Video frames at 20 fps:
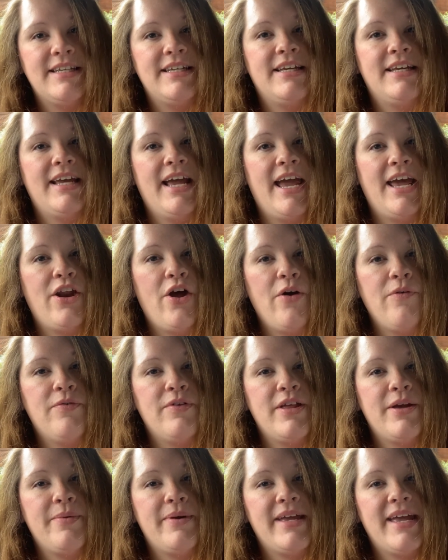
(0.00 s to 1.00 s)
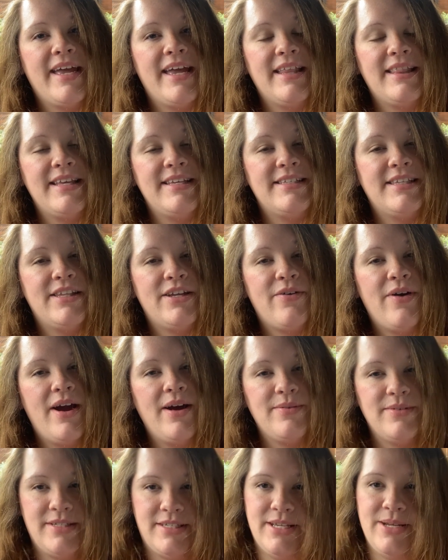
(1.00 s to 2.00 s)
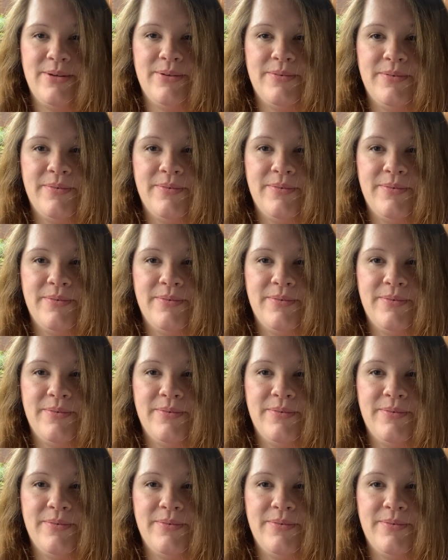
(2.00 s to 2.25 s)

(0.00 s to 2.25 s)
and hopefully we can get these in the ground soon.